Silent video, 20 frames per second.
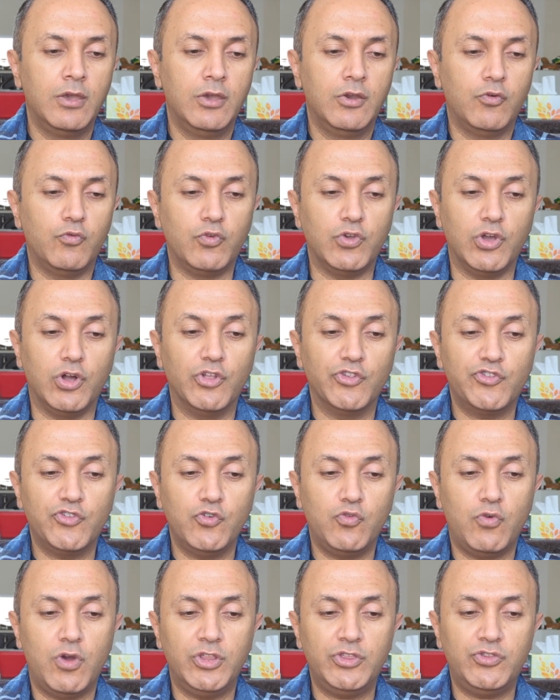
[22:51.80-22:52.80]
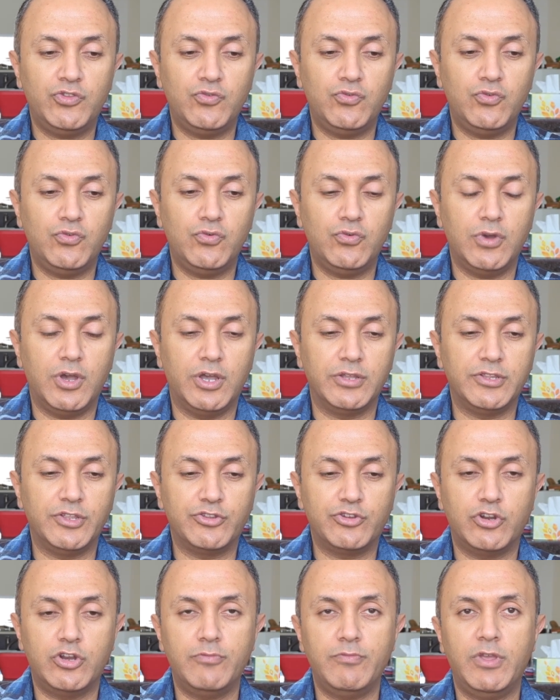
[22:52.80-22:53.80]
We also want to
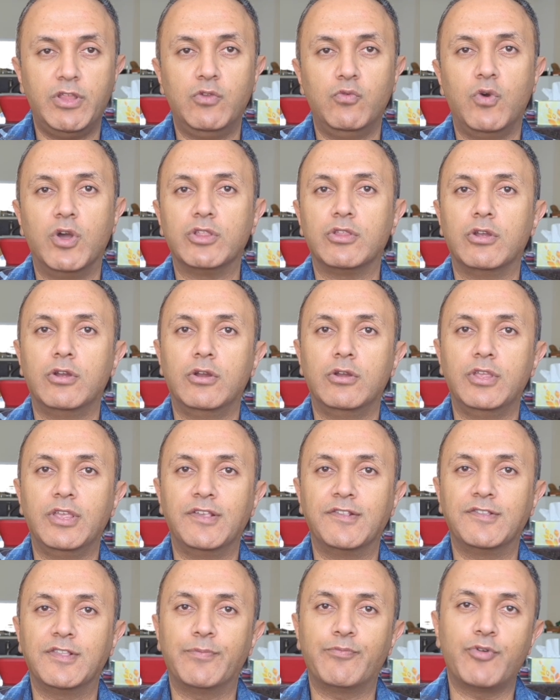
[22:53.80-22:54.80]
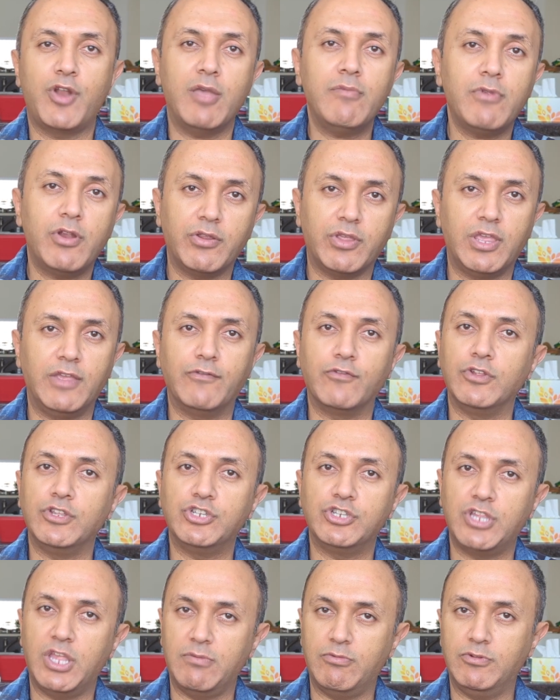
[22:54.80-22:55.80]
determine what is the primary key for
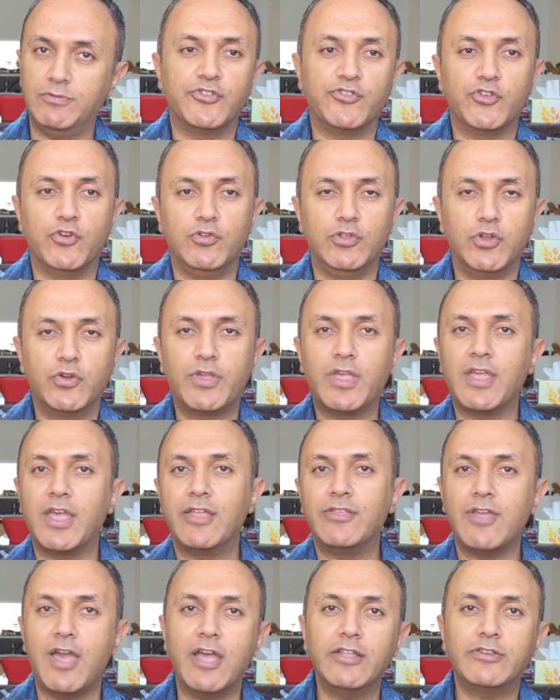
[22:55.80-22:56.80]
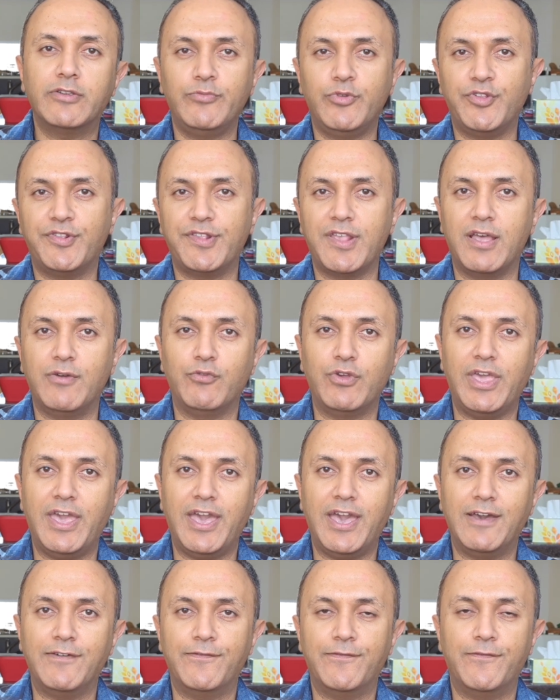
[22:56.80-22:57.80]
each table. So looking at the attributes that we
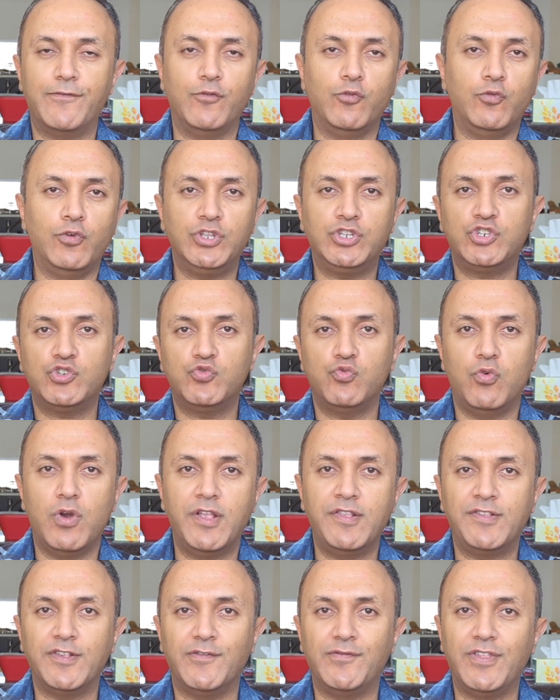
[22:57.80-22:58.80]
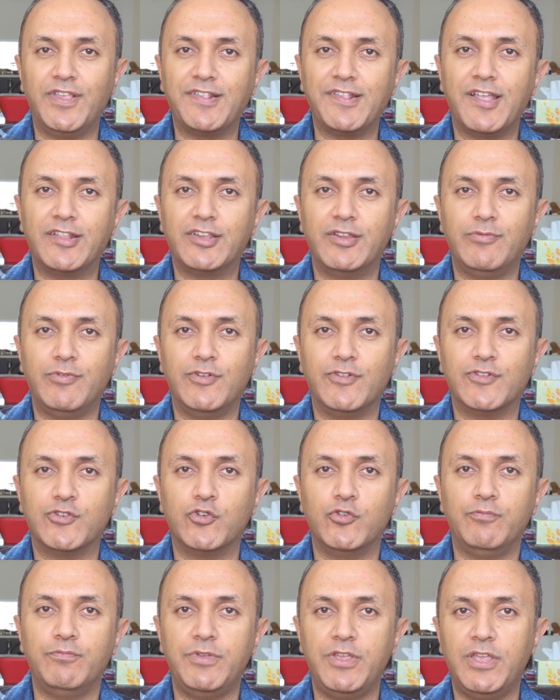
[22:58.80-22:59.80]
have, which ones of these attributes
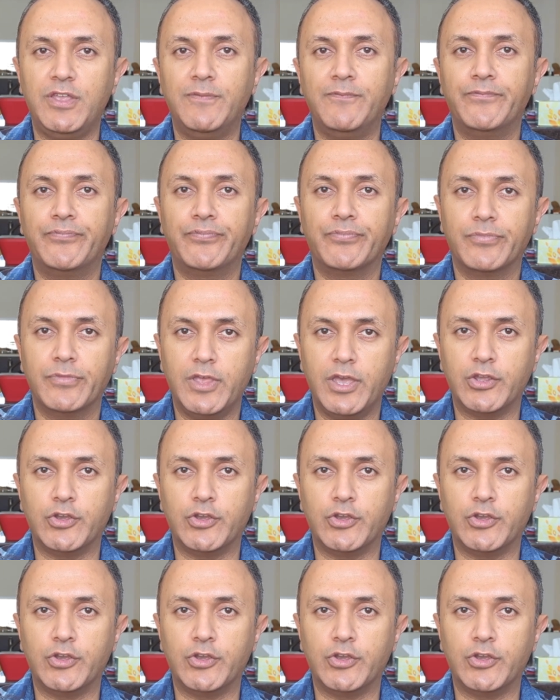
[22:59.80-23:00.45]
could be a